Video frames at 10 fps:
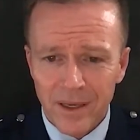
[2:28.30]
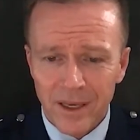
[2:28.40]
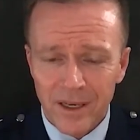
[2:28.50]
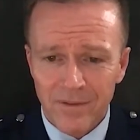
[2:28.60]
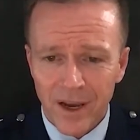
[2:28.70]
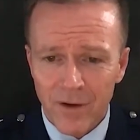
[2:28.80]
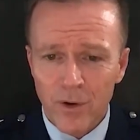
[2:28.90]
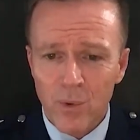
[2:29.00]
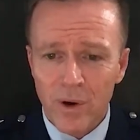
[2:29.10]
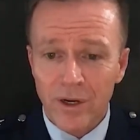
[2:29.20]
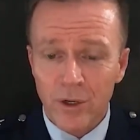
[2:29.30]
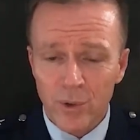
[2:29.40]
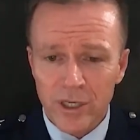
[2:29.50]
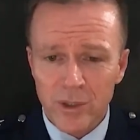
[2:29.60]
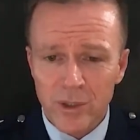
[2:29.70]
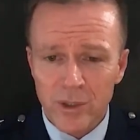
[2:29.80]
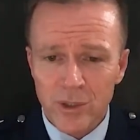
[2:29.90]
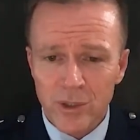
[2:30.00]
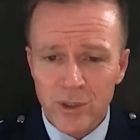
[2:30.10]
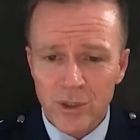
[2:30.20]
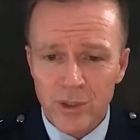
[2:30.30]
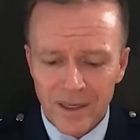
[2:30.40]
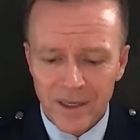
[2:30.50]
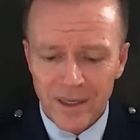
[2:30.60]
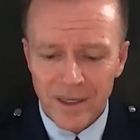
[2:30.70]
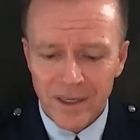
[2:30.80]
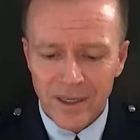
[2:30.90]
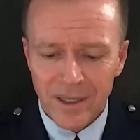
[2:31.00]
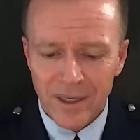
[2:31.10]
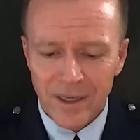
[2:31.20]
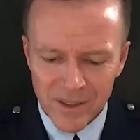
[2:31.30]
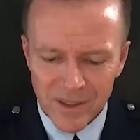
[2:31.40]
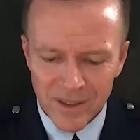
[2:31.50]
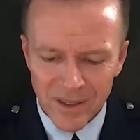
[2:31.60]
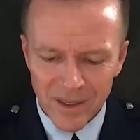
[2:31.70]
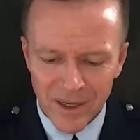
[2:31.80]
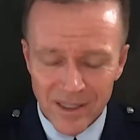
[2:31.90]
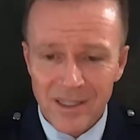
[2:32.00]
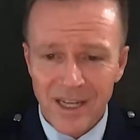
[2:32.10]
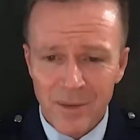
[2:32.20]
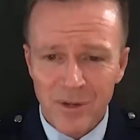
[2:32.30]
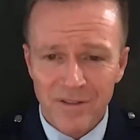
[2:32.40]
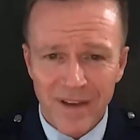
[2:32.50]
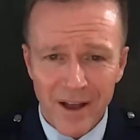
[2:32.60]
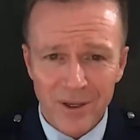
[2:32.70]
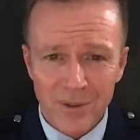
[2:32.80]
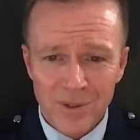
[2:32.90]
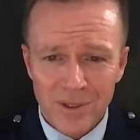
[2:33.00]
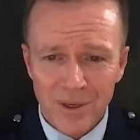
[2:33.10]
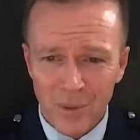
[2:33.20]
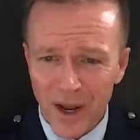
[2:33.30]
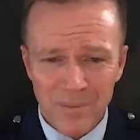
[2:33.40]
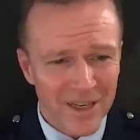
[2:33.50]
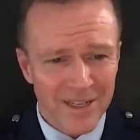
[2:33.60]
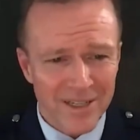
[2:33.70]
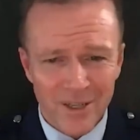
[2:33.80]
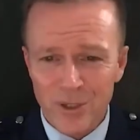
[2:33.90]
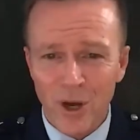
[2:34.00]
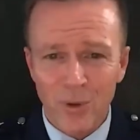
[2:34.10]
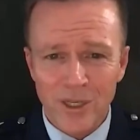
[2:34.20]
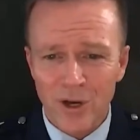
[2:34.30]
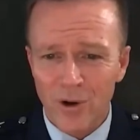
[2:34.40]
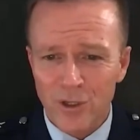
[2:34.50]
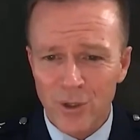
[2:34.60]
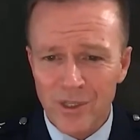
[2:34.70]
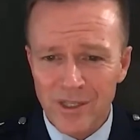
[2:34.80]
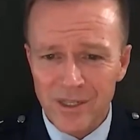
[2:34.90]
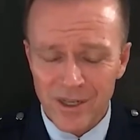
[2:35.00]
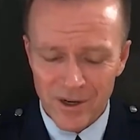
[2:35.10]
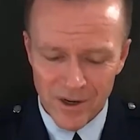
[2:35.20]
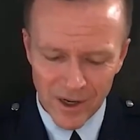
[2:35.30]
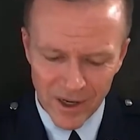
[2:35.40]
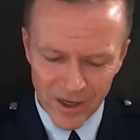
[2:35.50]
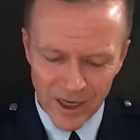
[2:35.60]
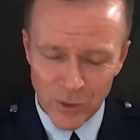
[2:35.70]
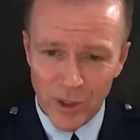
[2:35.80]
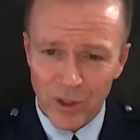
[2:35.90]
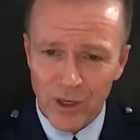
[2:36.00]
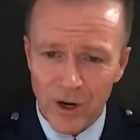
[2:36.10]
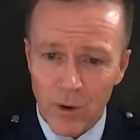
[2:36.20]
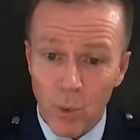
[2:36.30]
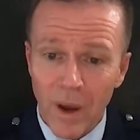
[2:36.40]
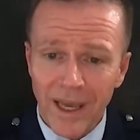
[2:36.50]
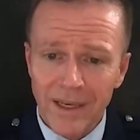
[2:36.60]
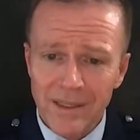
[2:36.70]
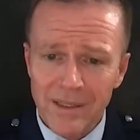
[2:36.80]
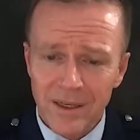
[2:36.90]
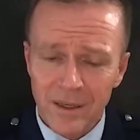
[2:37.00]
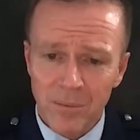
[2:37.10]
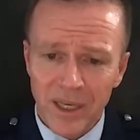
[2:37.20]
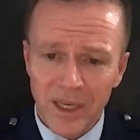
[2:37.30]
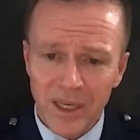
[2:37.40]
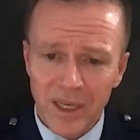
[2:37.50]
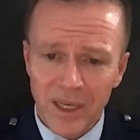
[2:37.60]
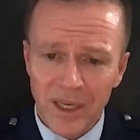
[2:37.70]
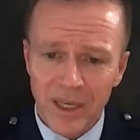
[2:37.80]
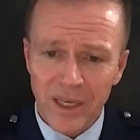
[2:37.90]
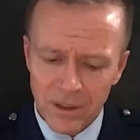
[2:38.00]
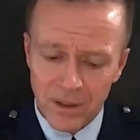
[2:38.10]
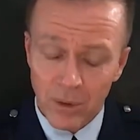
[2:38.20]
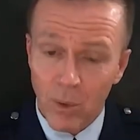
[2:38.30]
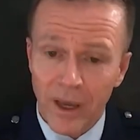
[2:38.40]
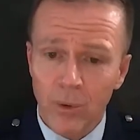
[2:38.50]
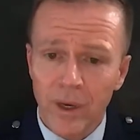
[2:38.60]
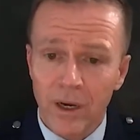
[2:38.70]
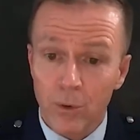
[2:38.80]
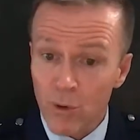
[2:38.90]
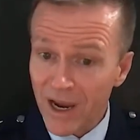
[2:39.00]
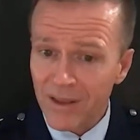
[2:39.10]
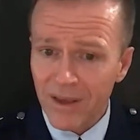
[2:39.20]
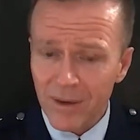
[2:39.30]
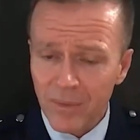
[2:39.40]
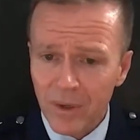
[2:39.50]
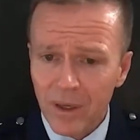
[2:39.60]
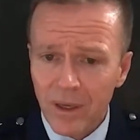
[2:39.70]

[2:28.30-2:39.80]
if everyone agrees with it, it just becomes a statement of values. What I mean is there's always hard choices here as we look at our ways and means, the way we array them